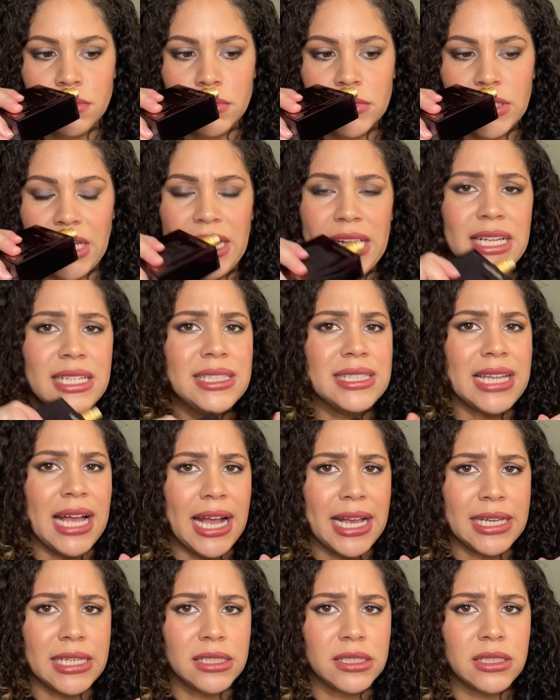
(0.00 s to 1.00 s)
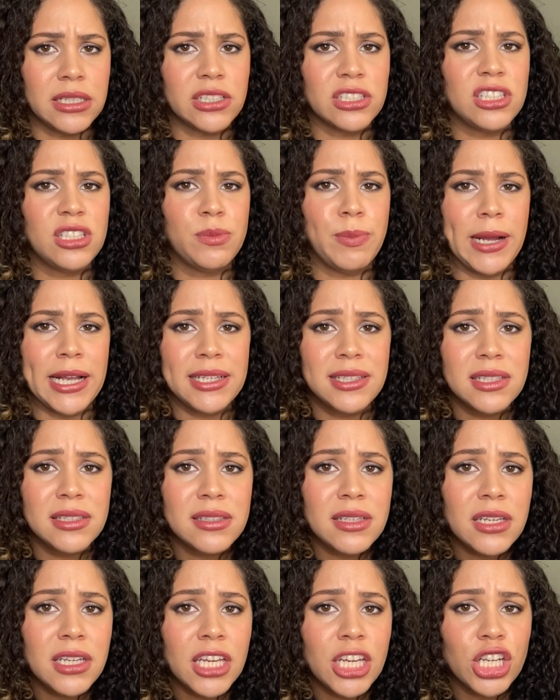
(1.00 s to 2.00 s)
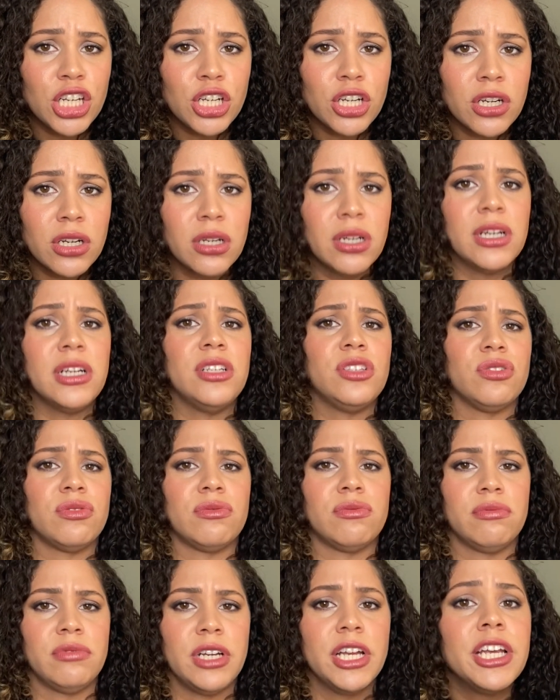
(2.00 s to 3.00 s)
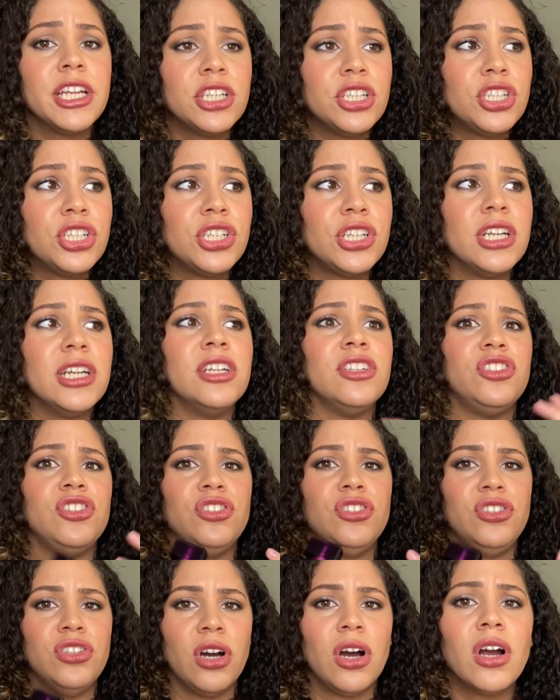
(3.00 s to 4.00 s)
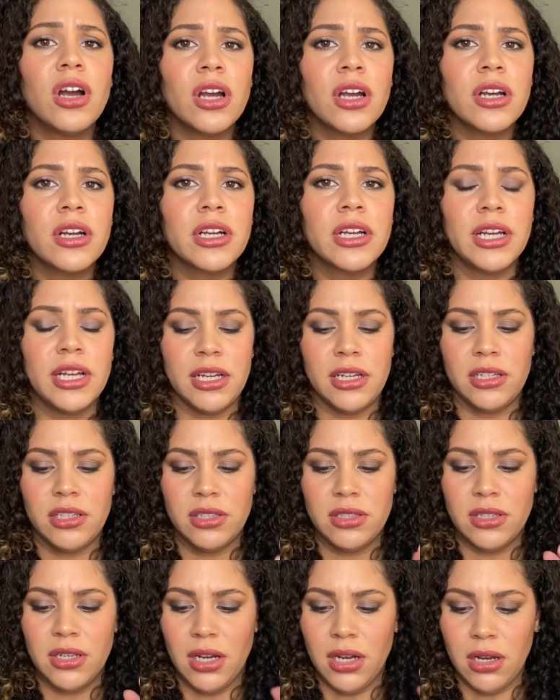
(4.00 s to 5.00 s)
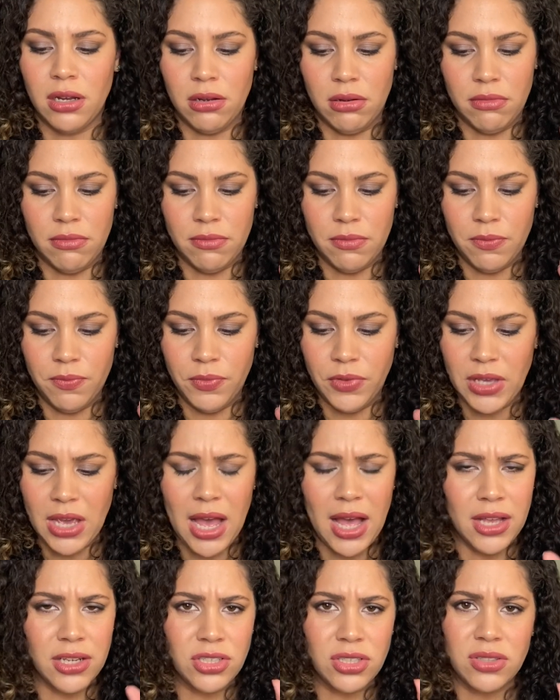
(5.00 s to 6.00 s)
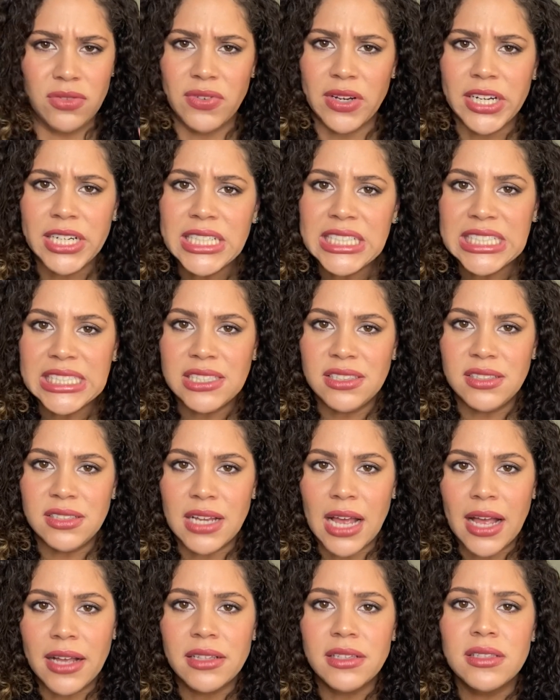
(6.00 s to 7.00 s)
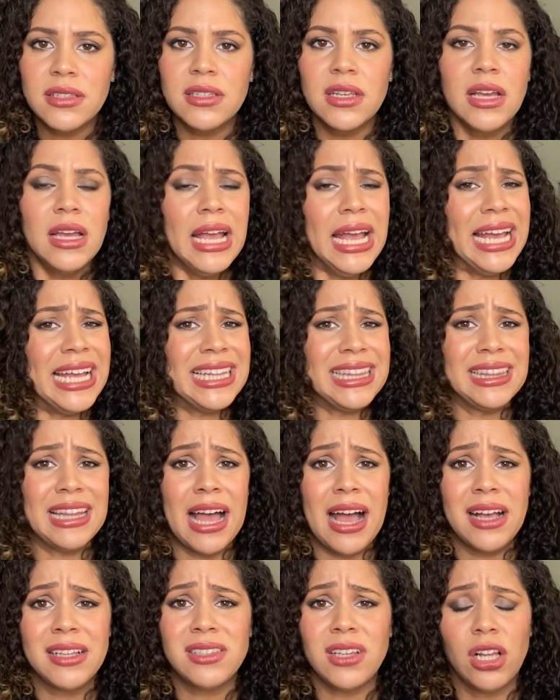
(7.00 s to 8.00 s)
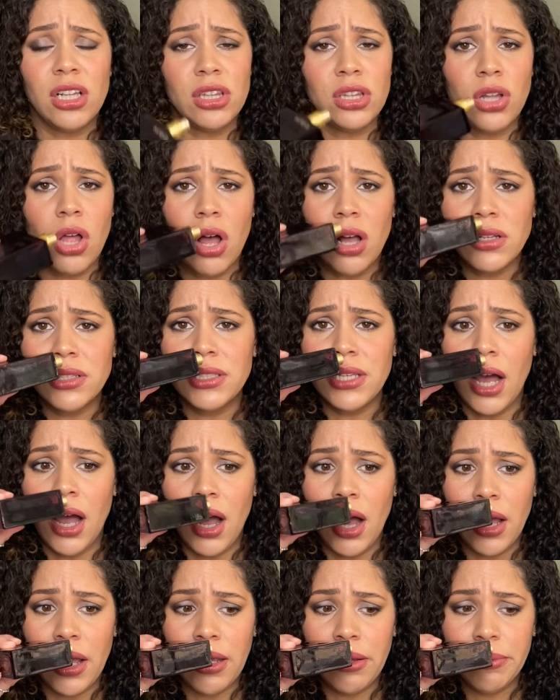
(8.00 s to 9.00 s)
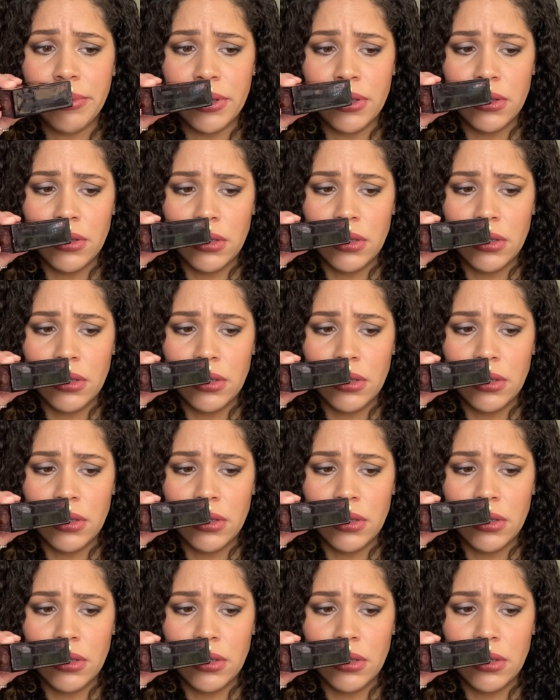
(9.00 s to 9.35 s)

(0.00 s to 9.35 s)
It is nice. There's spices in here. It's rich. It's dark. It's yeah, just very dense. It lasts a long time.